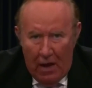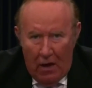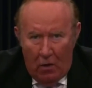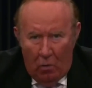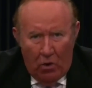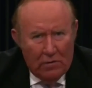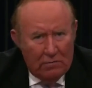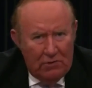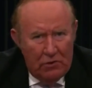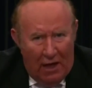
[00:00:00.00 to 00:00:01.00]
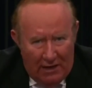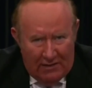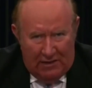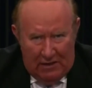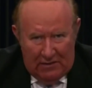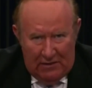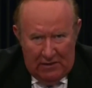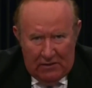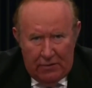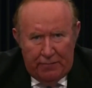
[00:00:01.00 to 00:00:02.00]
What unites us
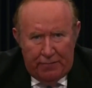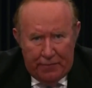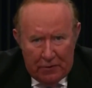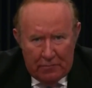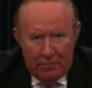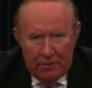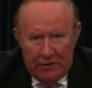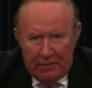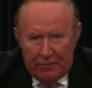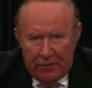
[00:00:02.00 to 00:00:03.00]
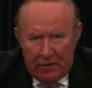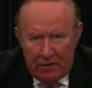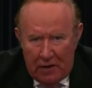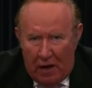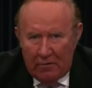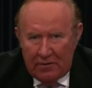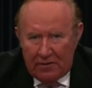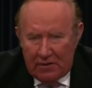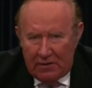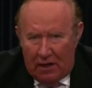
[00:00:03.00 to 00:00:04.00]
is the firm belief that now is
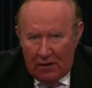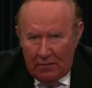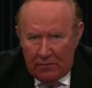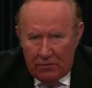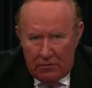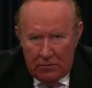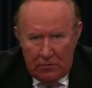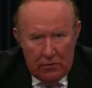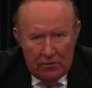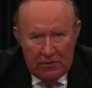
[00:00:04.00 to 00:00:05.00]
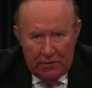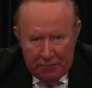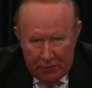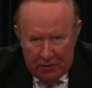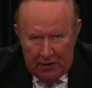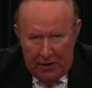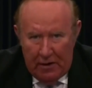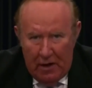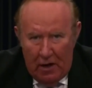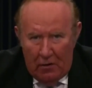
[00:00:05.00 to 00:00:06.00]
the time to do news differently.
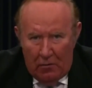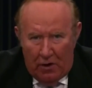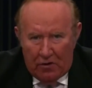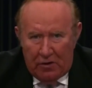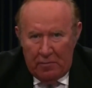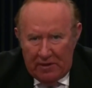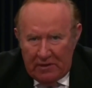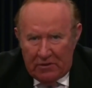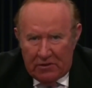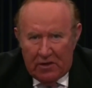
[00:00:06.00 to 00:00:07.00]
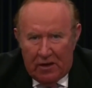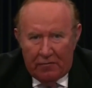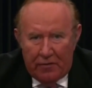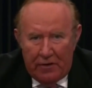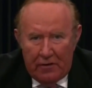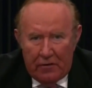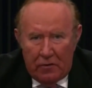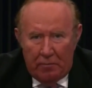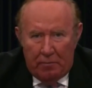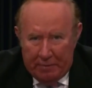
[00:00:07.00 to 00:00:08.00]
We are committed to covering the
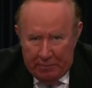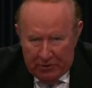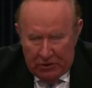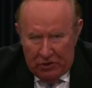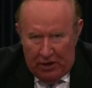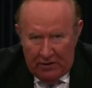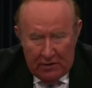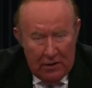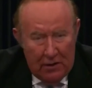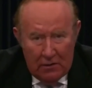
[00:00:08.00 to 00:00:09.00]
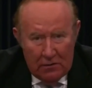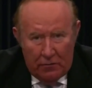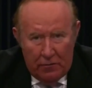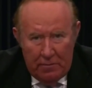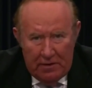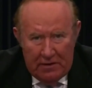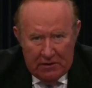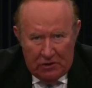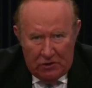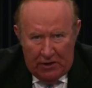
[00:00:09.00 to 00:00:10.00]
people's agenda, not the media's
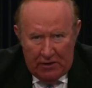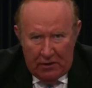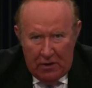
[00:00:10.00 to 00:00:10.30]
agenda.